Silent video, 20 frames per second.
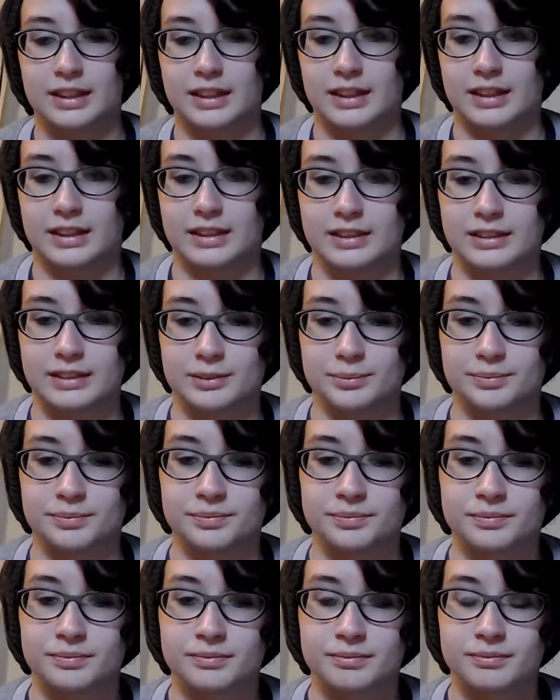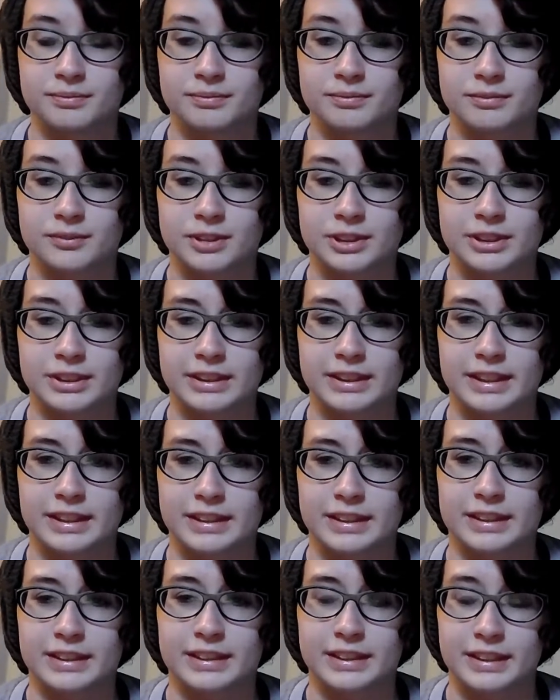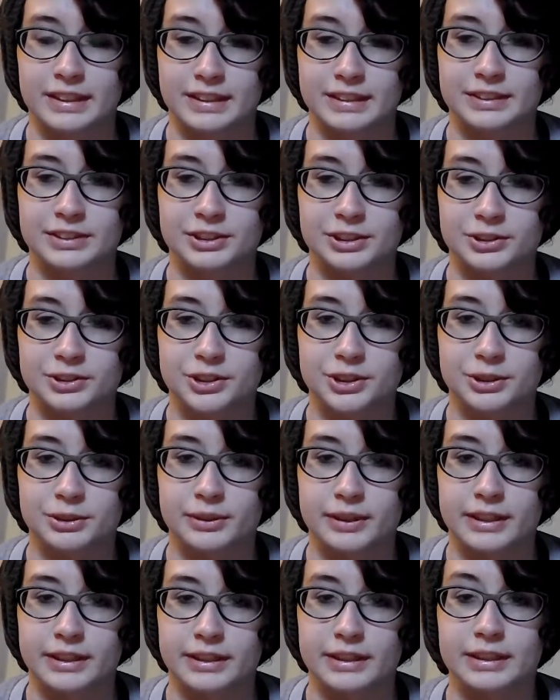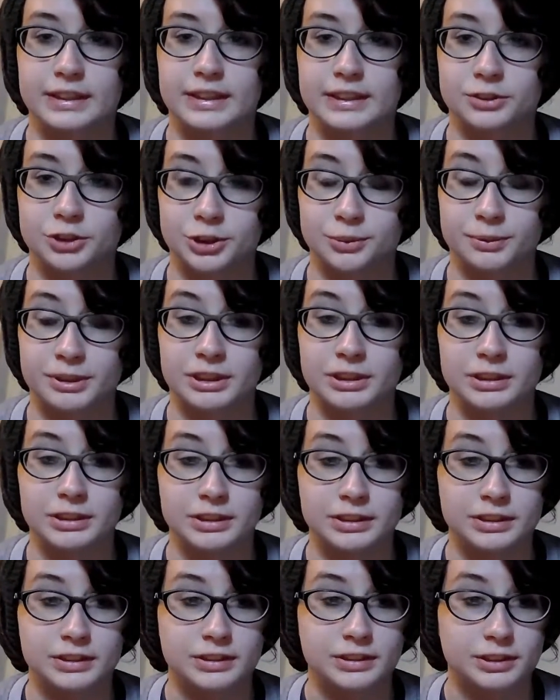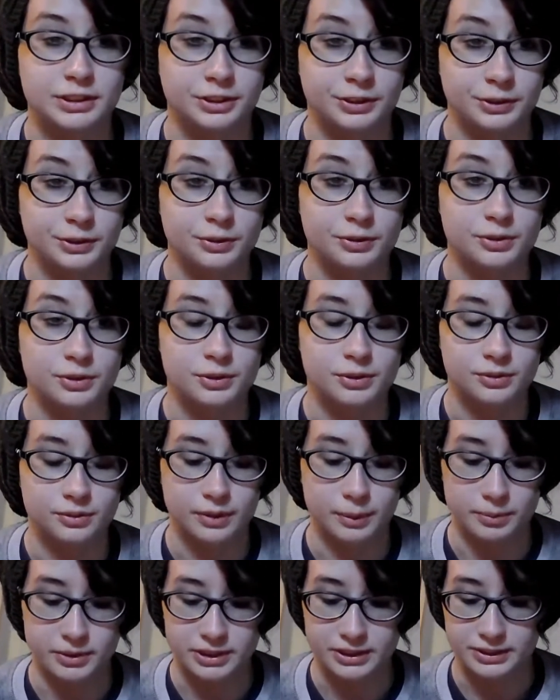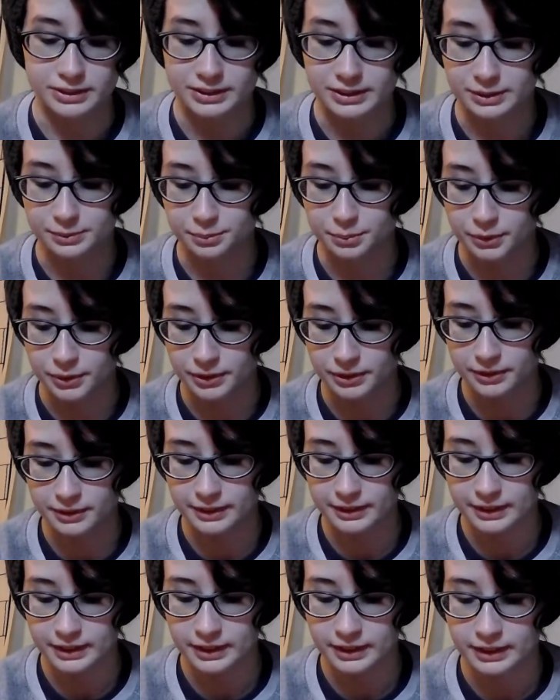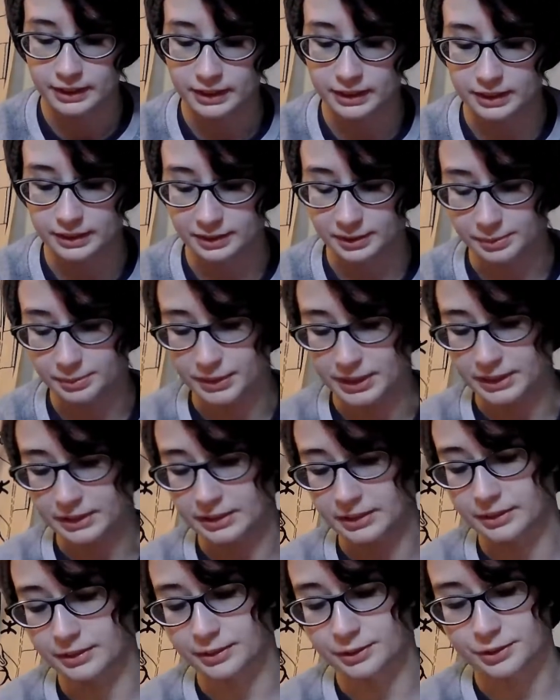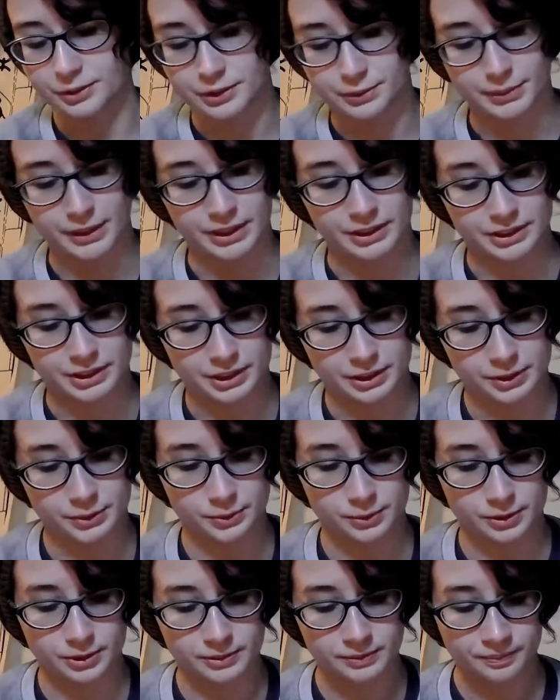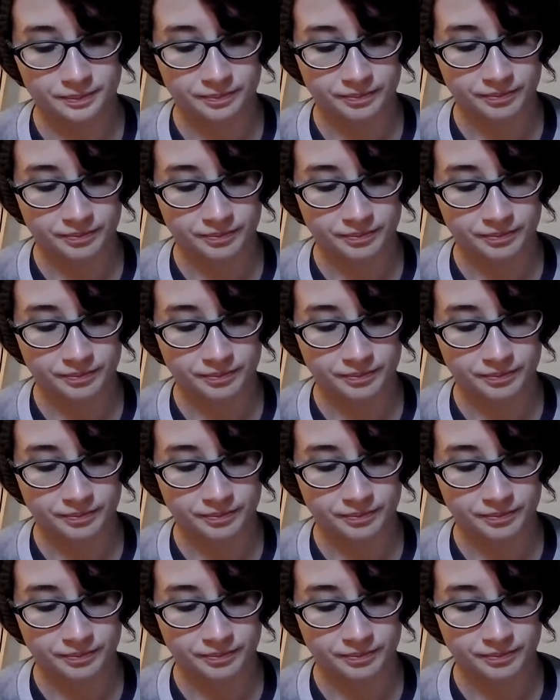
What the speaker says: So yeah, and it's also an LGBTQ represented book. The main character is bisexual.